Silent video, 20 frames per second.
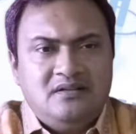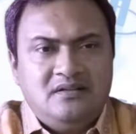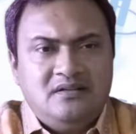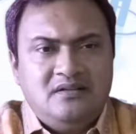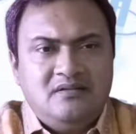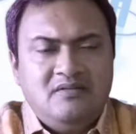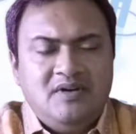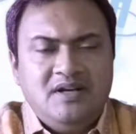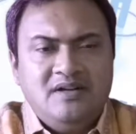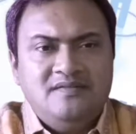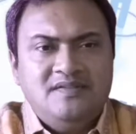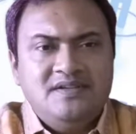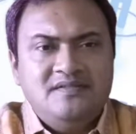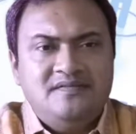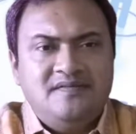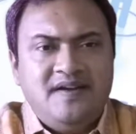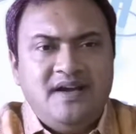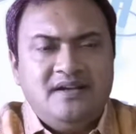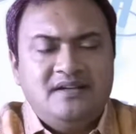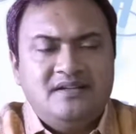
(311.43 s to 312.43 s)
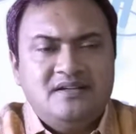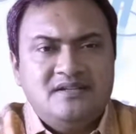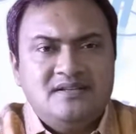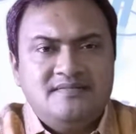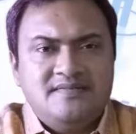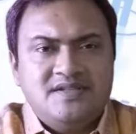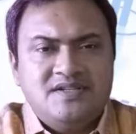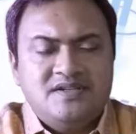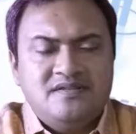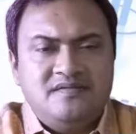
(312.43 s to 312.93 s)
One of the factors
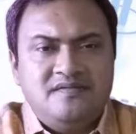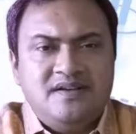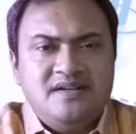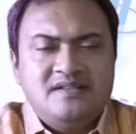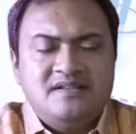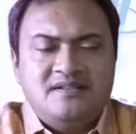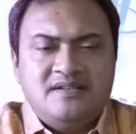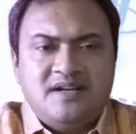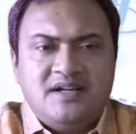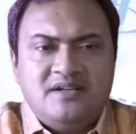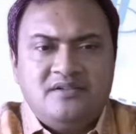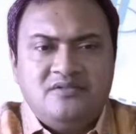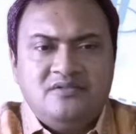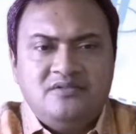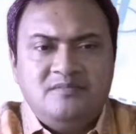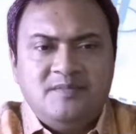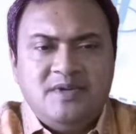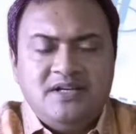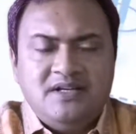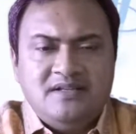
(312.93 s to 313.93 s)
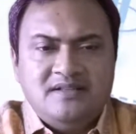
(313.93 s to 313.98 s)
which affects recruitment is